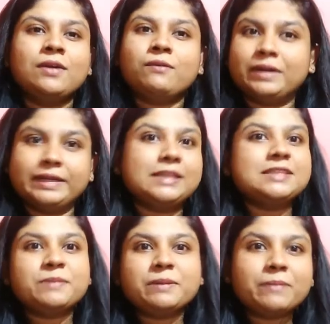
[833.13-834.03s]
What
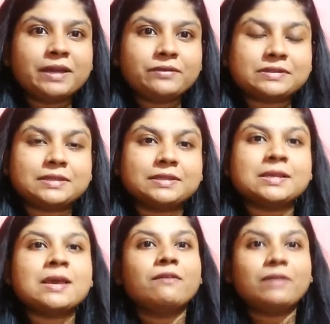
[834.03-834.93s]
is meant by interest rate?
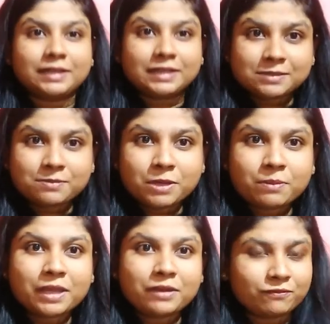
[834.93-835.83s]
What is meant
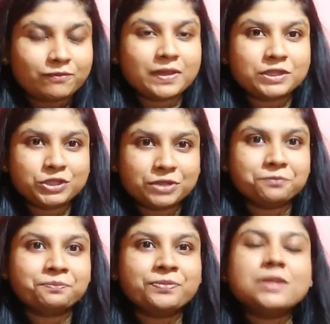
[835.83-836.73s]
by
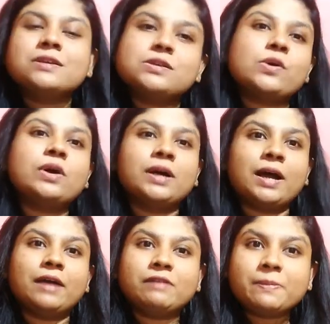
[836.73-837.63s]
inflation? So
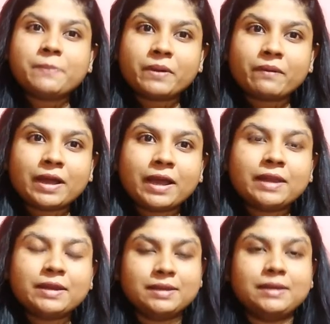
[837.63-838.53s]
I will
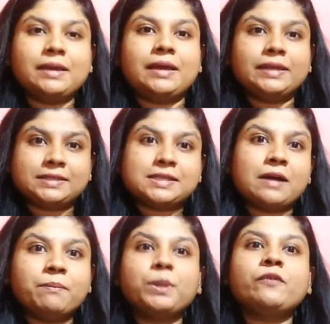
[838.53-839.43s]
provide an
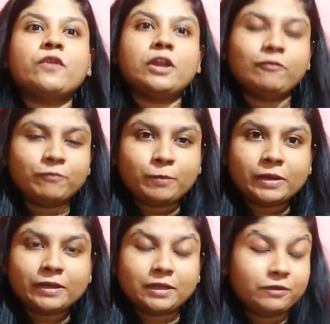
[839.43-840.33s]
example for
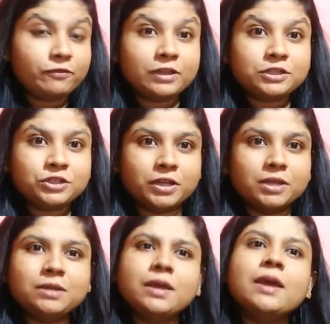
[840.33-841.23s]

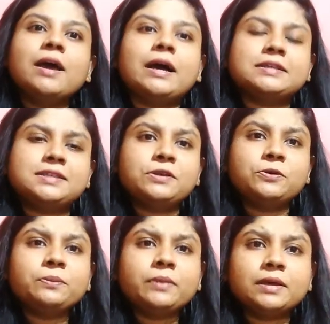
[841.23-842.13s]
inflation.
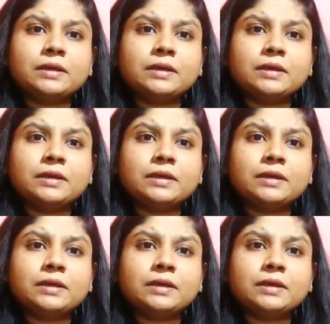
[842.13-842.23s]
Assume